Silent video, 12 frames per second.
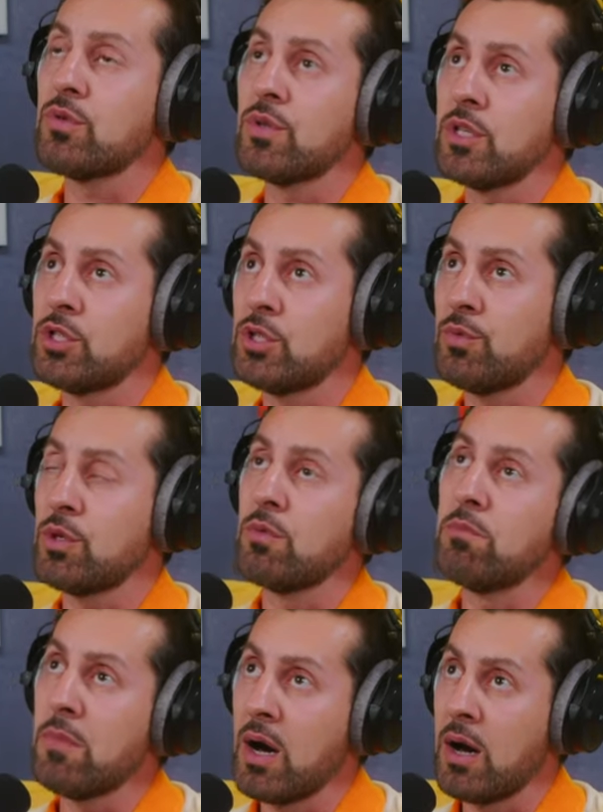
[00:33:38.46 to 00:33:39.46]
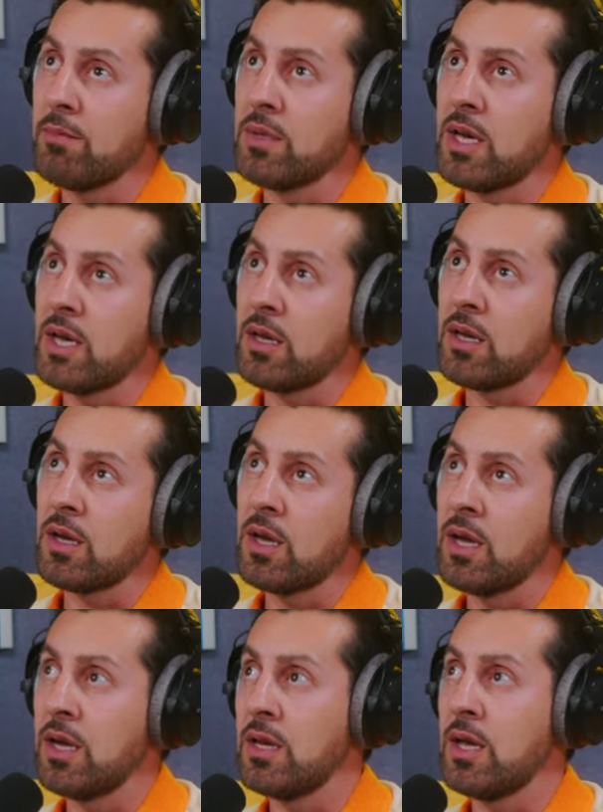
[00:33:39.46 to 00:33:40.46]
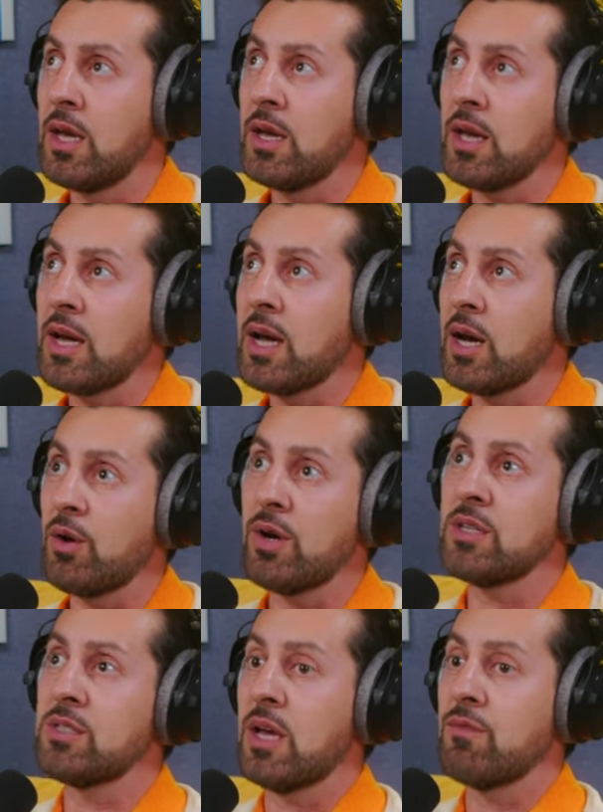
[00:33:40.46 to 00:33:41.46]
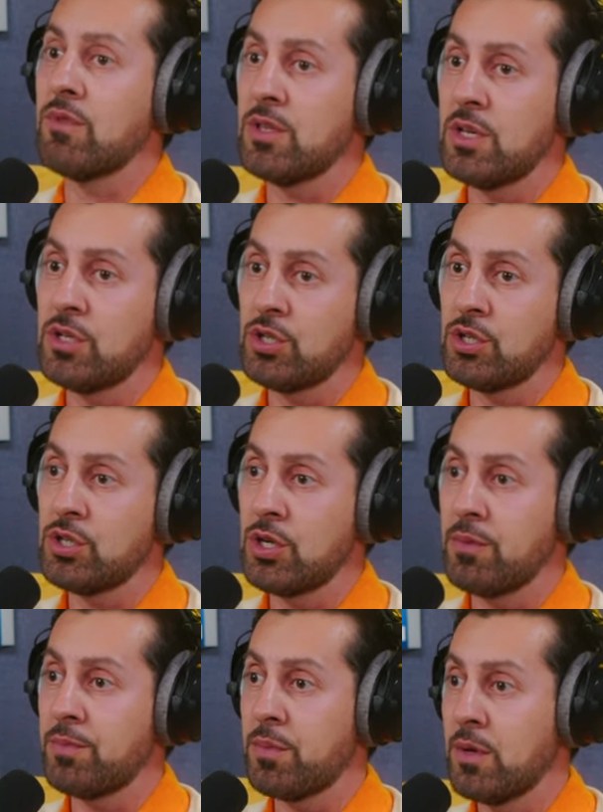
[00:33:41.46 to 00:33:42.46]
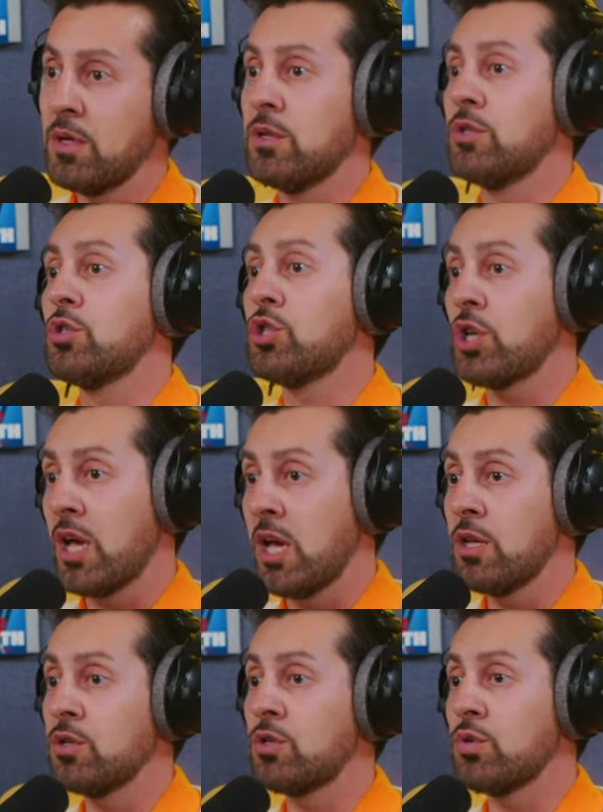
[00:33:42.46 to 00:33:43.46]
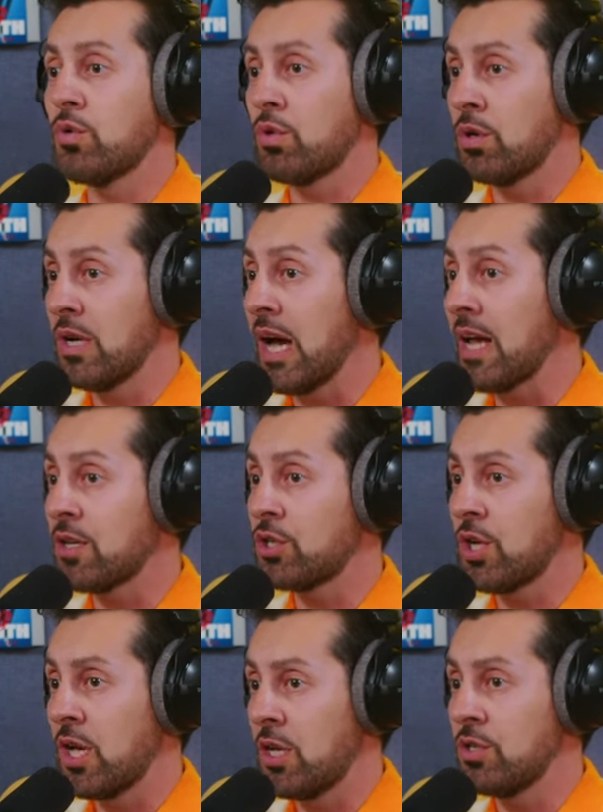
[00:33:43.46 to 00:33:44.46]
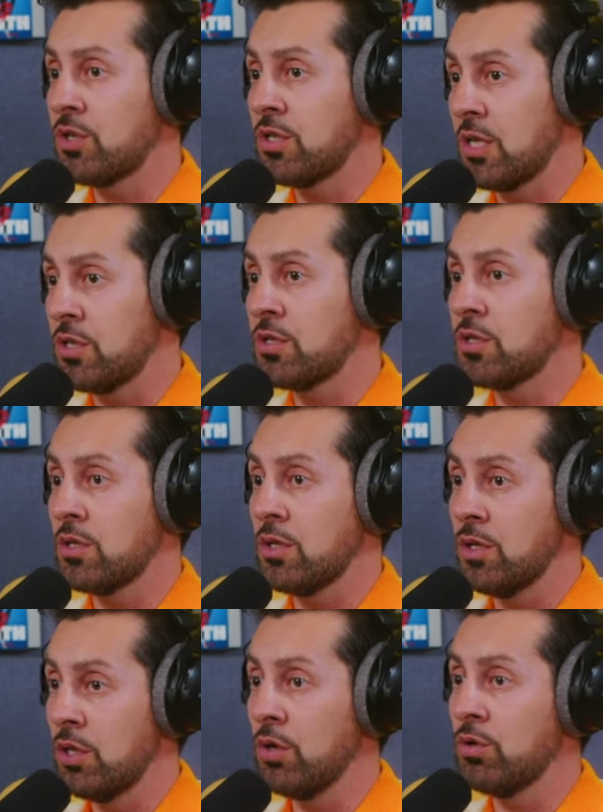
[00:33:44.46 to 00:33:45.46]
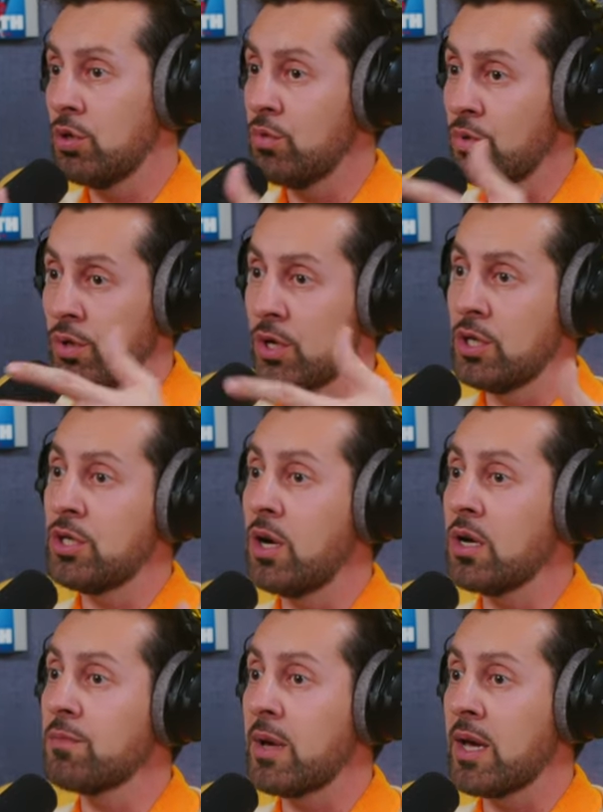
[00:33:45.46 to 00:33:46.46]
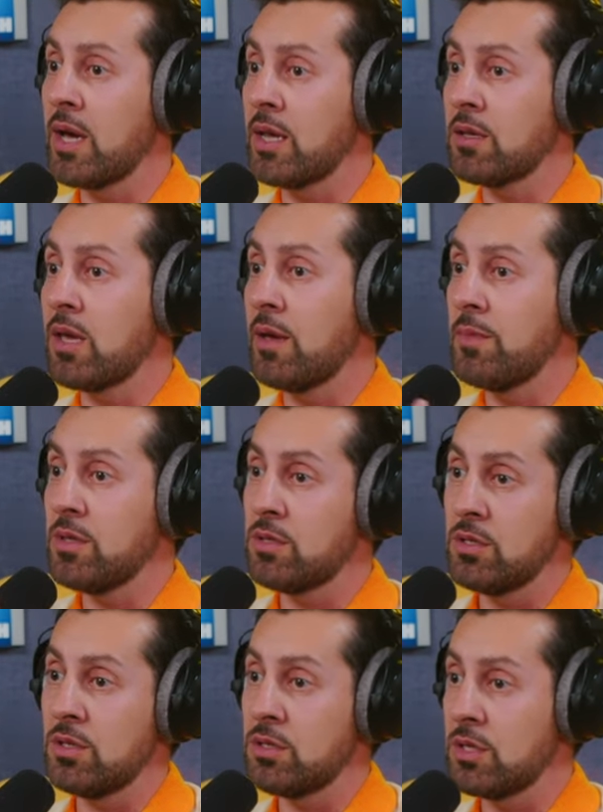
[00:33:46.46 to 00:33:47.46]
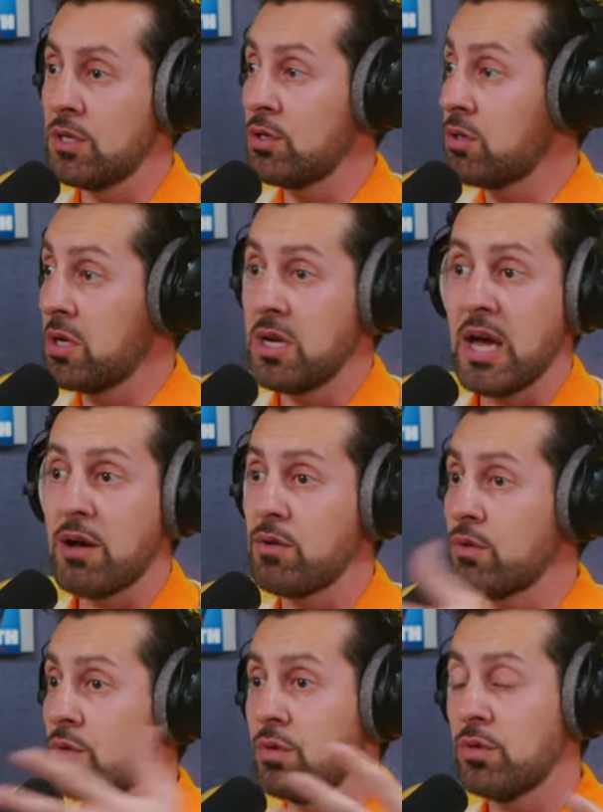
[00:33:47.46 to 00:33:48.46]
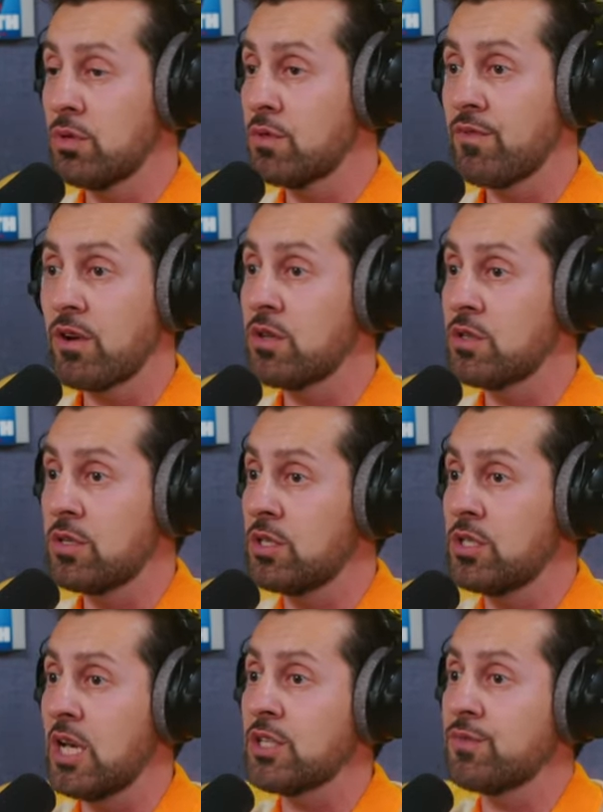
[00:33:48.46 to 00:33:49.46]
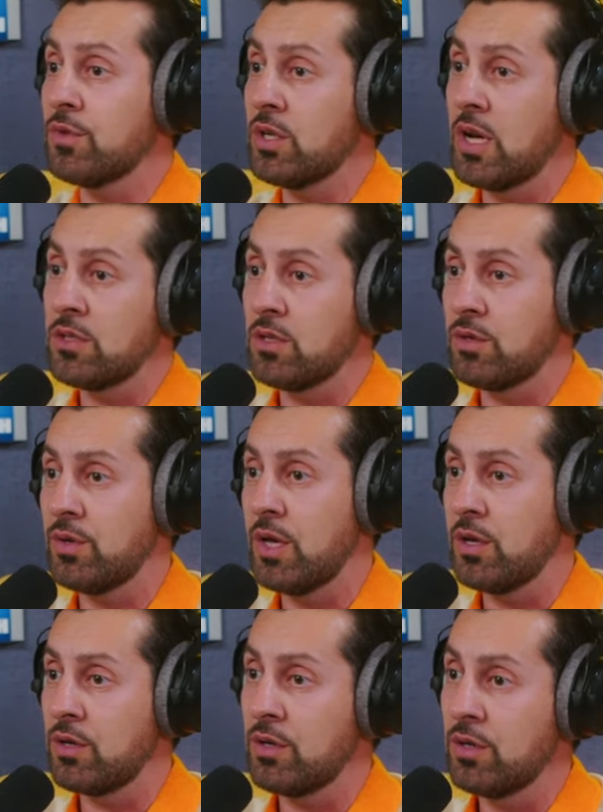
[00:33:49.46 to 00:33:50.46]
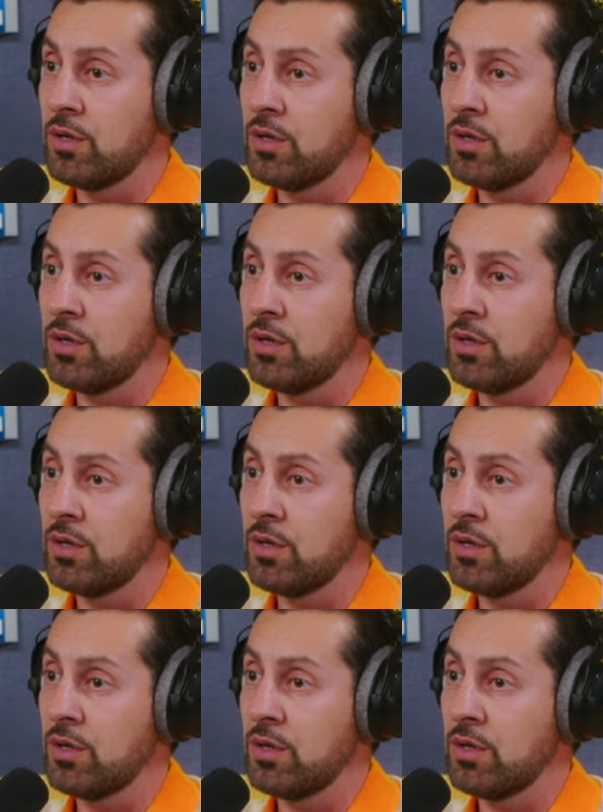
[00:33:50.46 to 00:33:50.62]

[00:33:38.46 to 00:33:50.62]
your relationship with your mom like? And and how has that relationship changed or not changed since you know you were a young man, came into this industry, and now you're you're a very successful content creator.